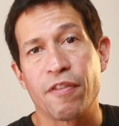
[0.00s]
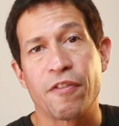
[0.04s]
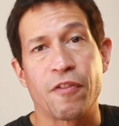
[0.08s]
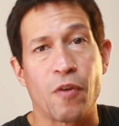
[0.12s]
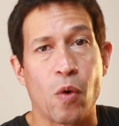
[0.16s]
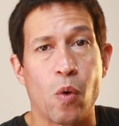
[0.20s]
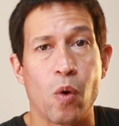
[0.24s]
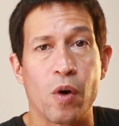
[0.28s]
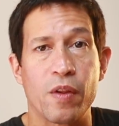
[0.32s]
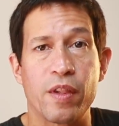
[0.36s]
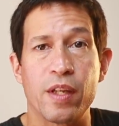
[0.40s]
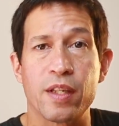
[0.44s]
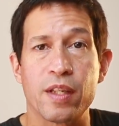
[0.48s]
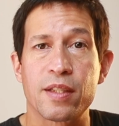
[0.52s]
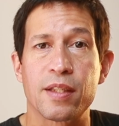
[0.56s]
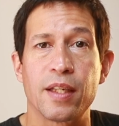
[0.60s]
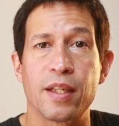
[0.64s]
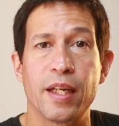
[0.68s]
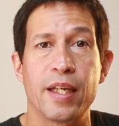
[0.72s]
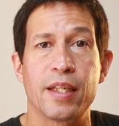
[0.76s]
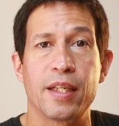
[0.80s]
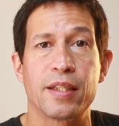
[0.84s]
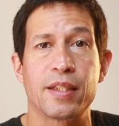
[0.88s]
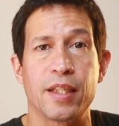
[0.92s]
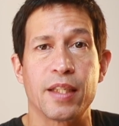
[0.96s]
for this
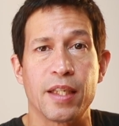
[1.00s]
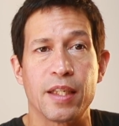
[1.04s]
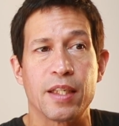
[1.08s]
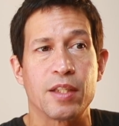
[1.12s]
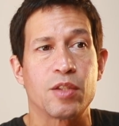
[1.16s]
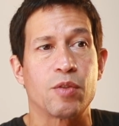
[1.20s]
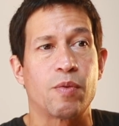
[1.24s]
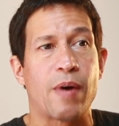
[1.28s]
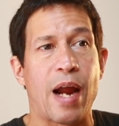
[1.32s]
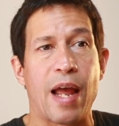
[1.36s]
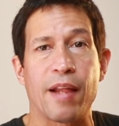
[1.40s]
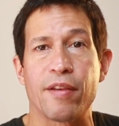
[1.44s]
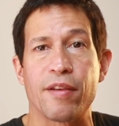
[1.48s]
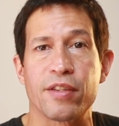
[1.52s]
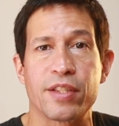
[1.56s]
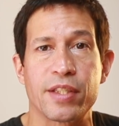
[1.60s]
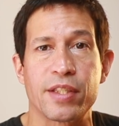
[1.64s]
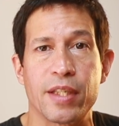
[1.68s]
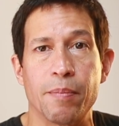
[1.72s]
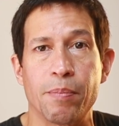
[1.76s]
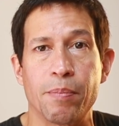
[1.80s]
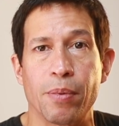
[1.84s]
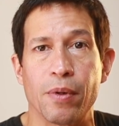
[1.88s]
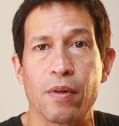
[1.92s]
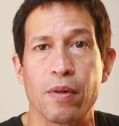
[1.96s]
list is rather
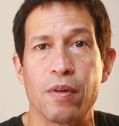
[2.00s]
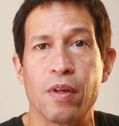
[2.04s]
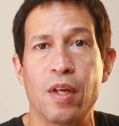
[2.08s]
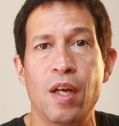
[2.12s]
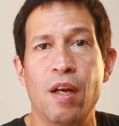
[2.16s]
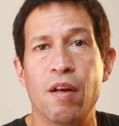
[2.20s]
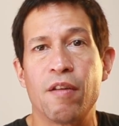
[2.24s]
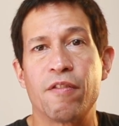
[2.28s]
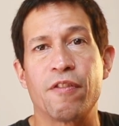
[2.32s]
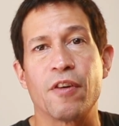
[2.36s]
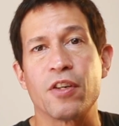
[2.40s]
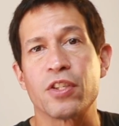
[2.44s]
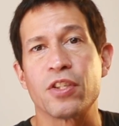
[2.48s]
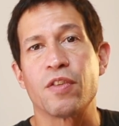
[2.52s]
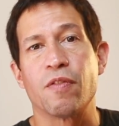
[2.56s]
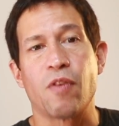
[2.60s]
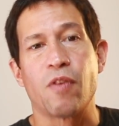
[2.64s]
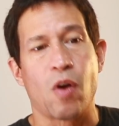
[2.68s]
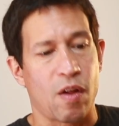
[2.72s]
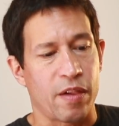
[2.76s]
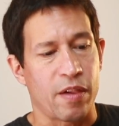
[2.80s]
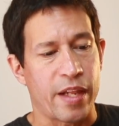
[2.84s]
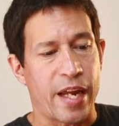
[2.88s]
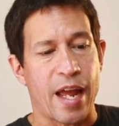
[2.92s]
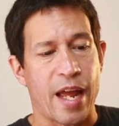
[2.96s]
simple. First of
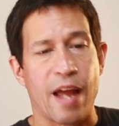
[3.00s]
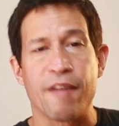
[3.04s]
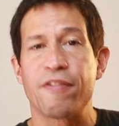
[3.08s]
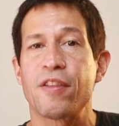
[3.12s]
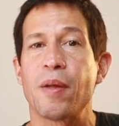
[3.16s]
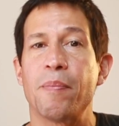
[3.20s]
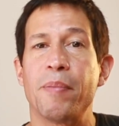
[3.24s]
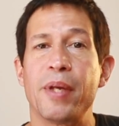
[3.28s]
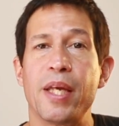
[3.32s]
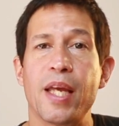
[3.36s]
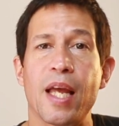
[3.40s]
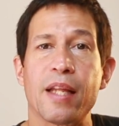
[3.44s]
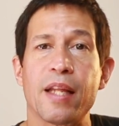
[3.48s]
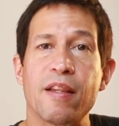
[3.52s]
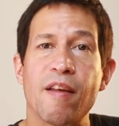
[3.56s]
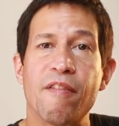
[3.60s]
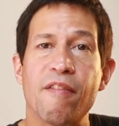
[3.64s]
all, they have to be at